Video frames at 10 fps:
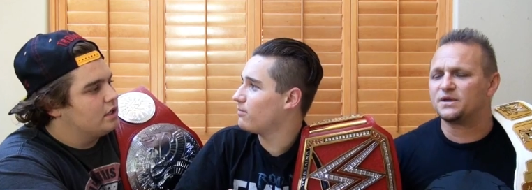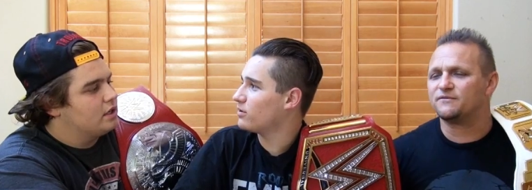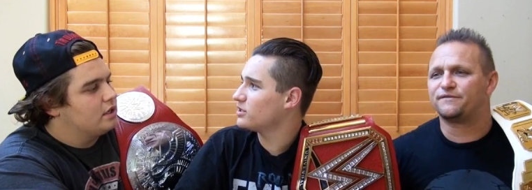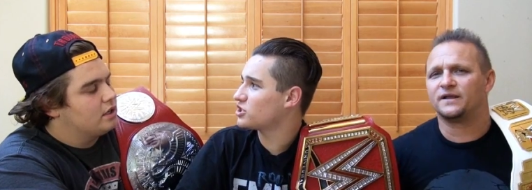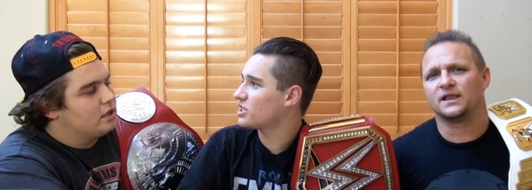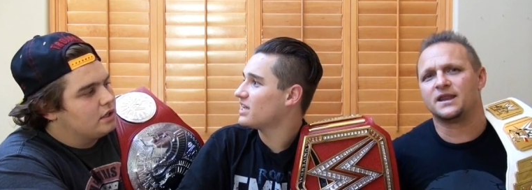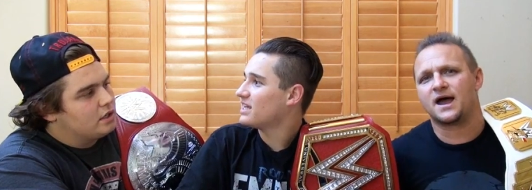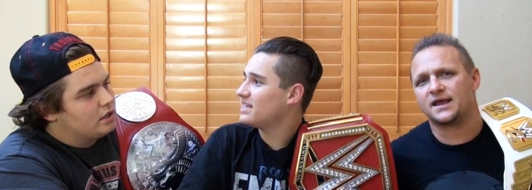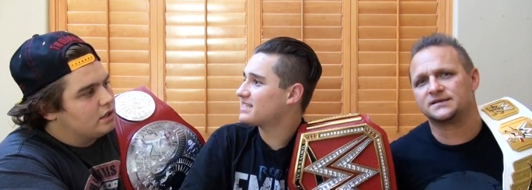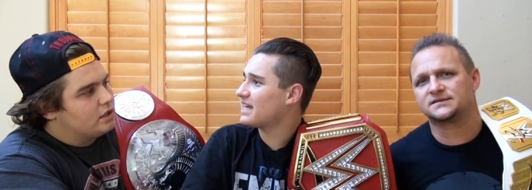Speaker 1: has been
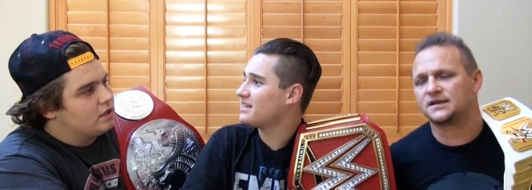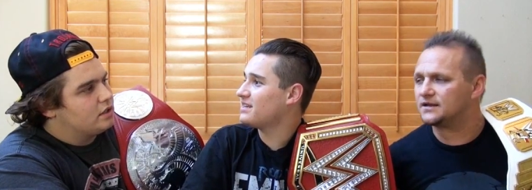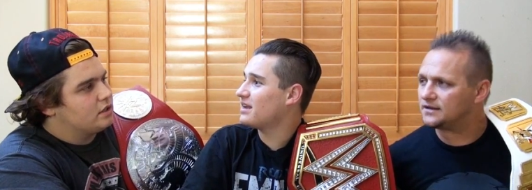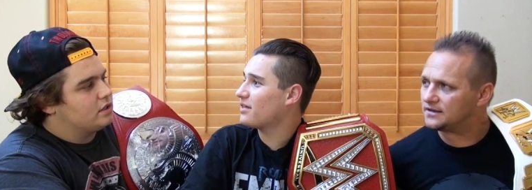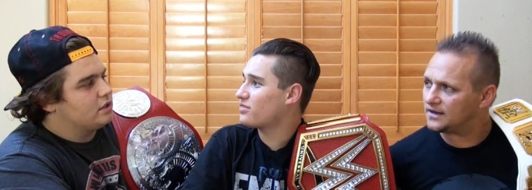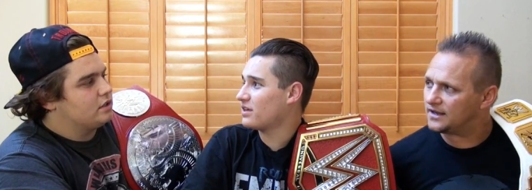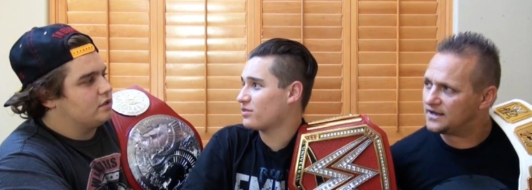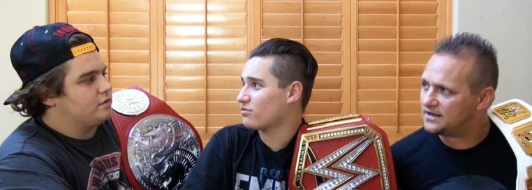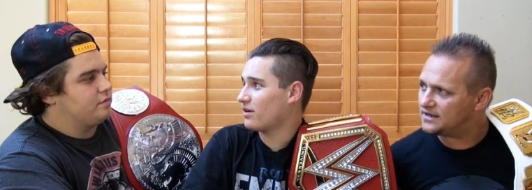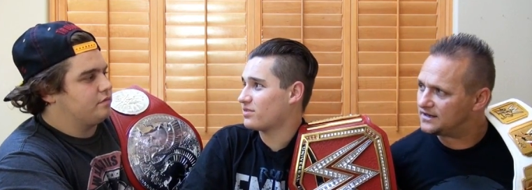villainized. He's had nothing
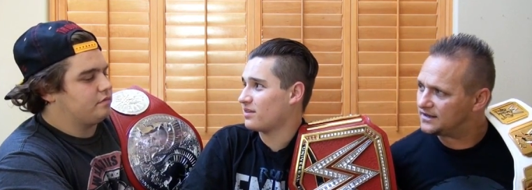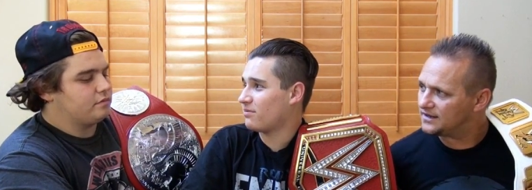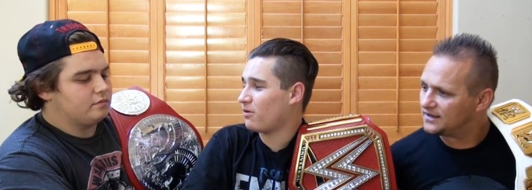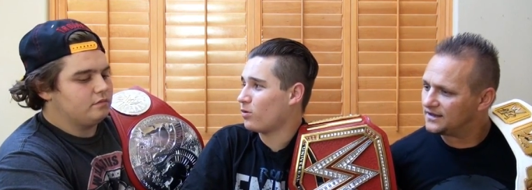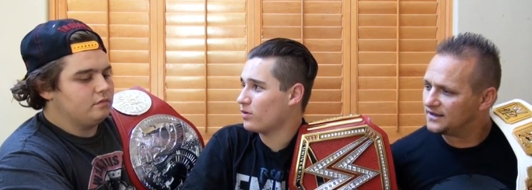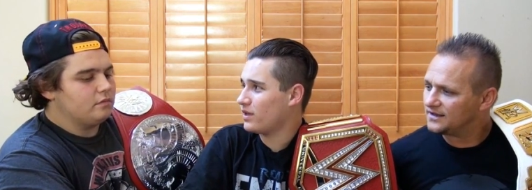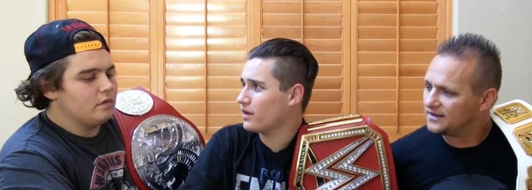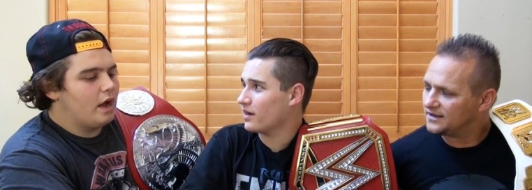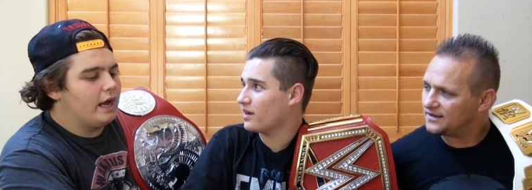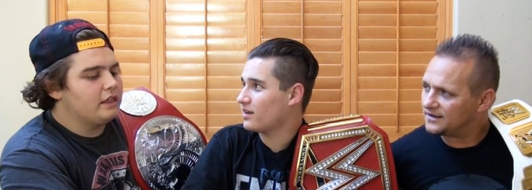throughout the whole
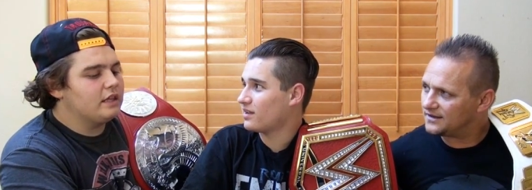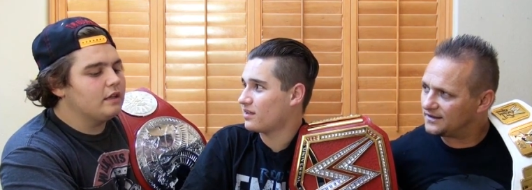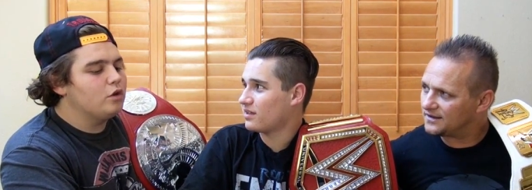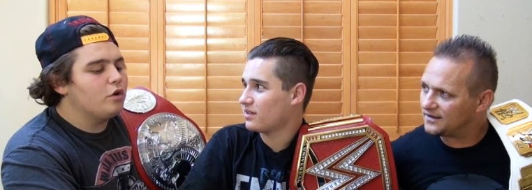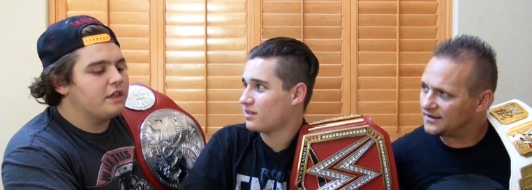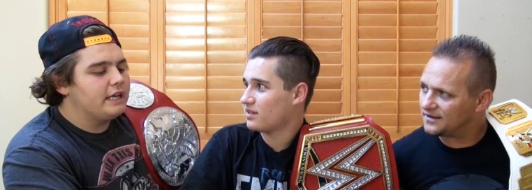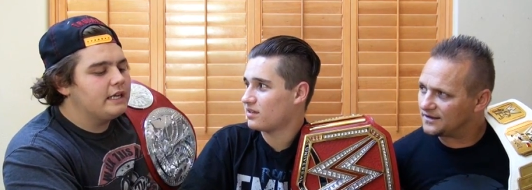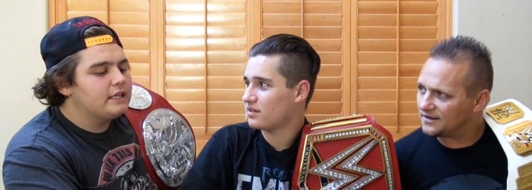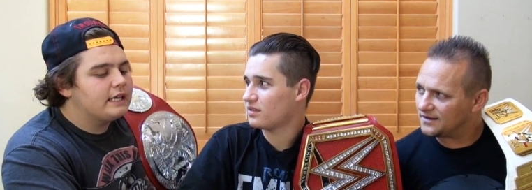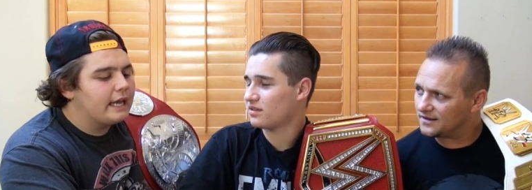year.
Speaker 2: I think, no, they
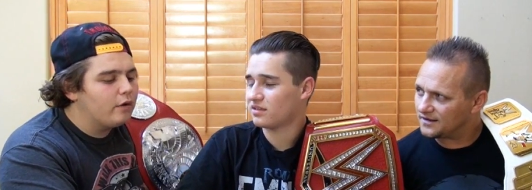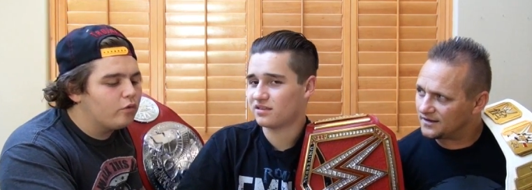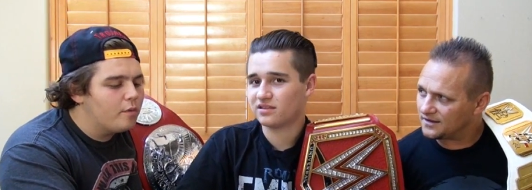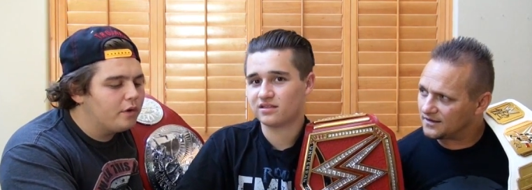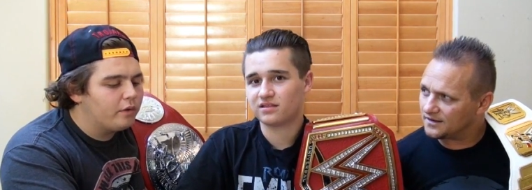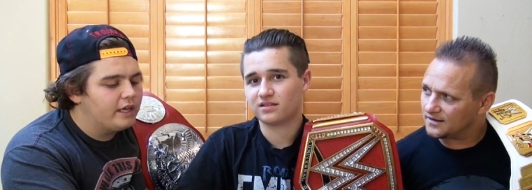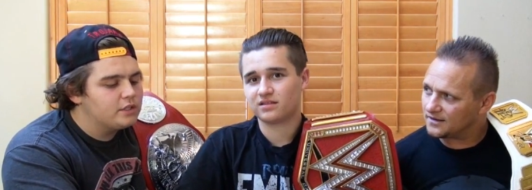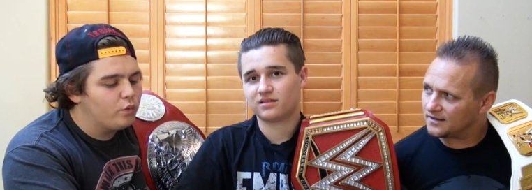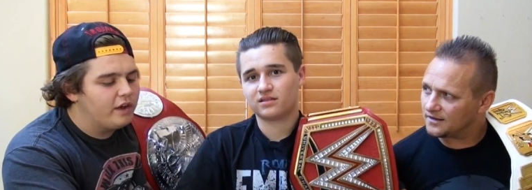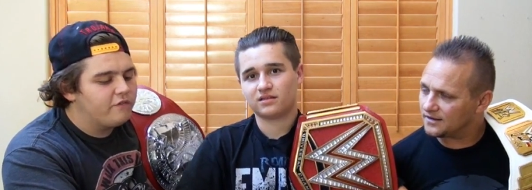need to get Roman
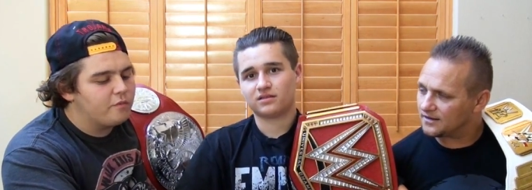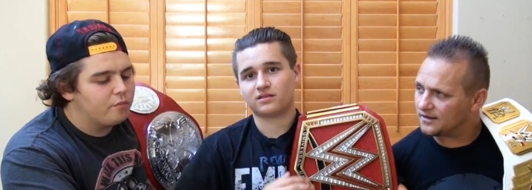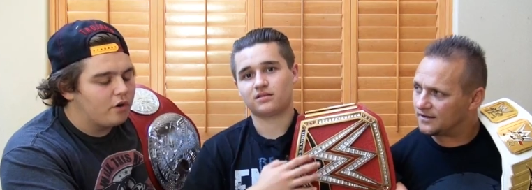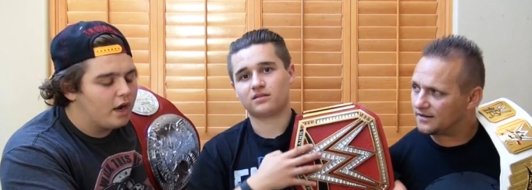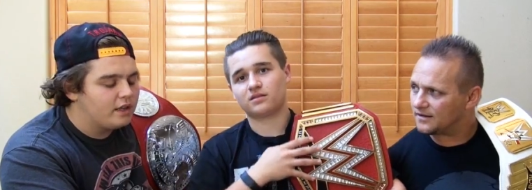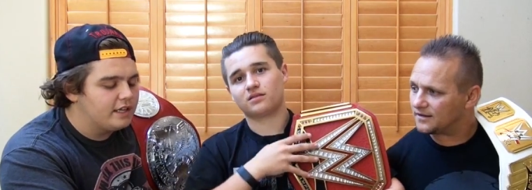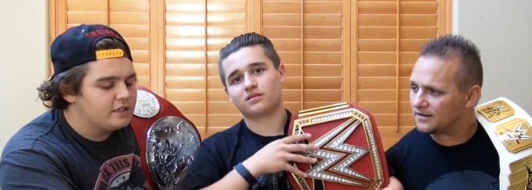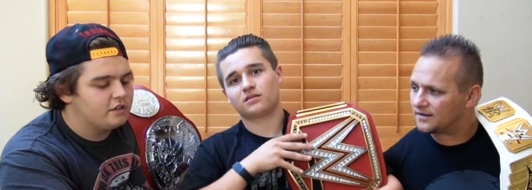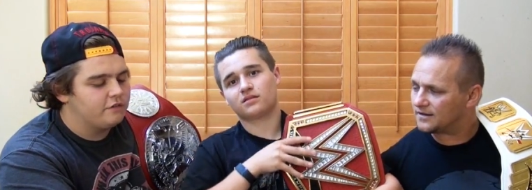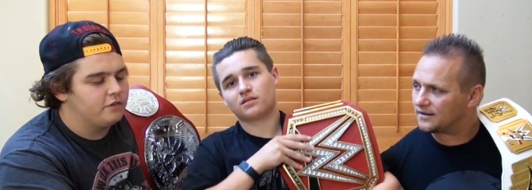Reigns away from Brock
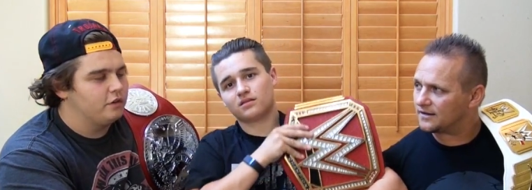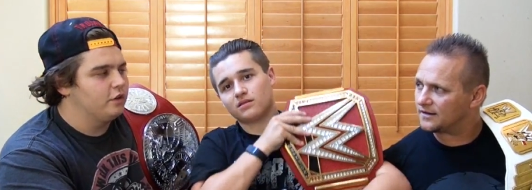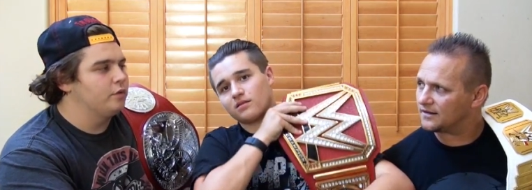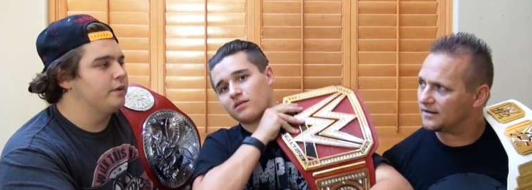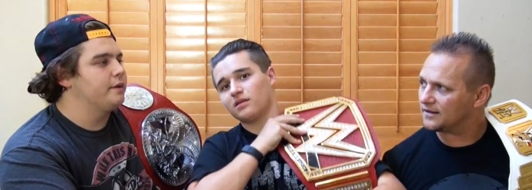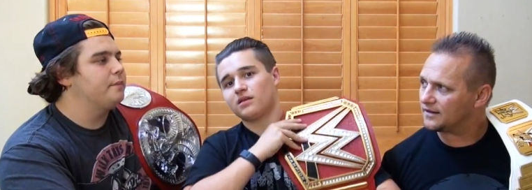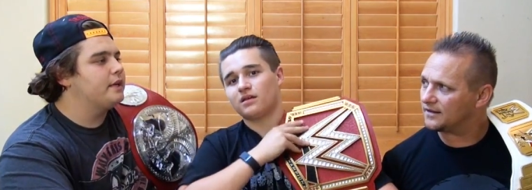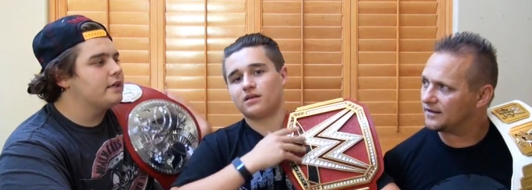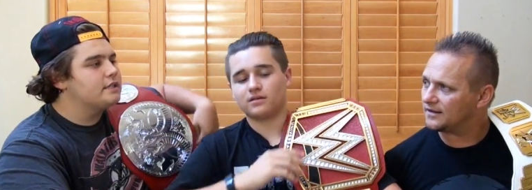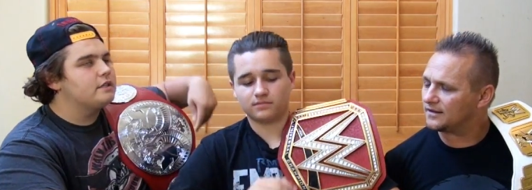Lesnar for a little bit.
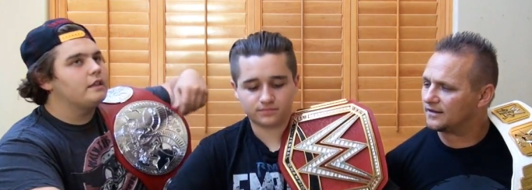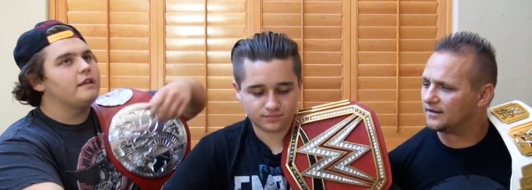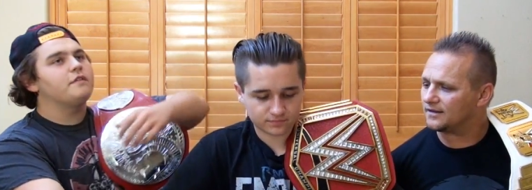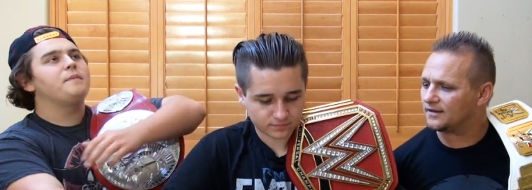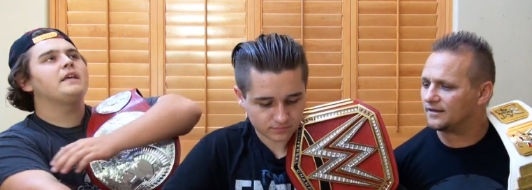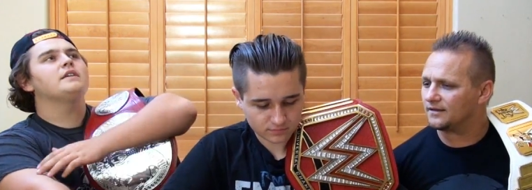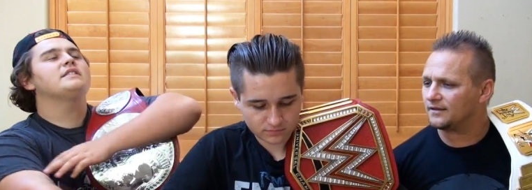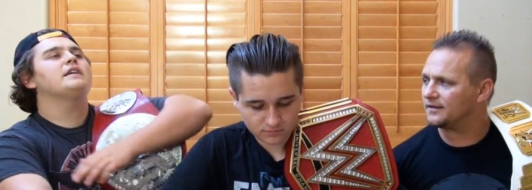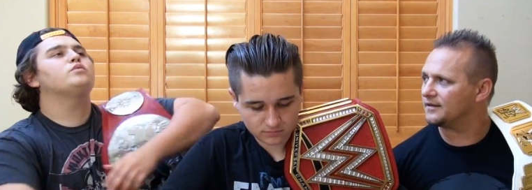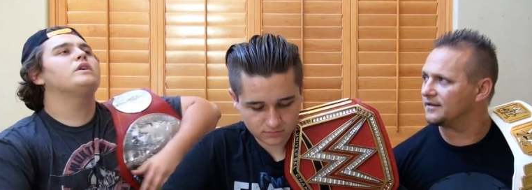Because
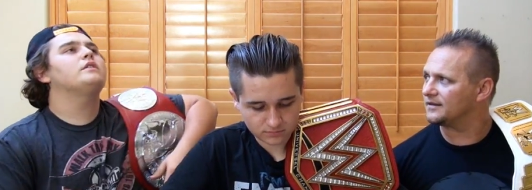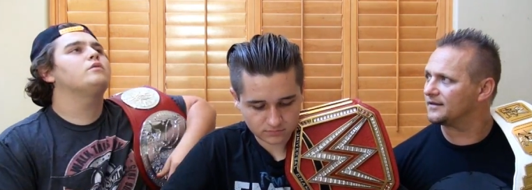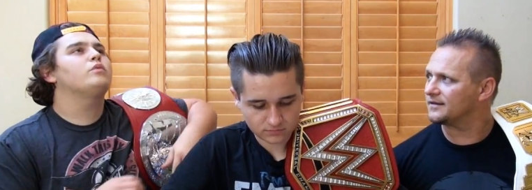that's what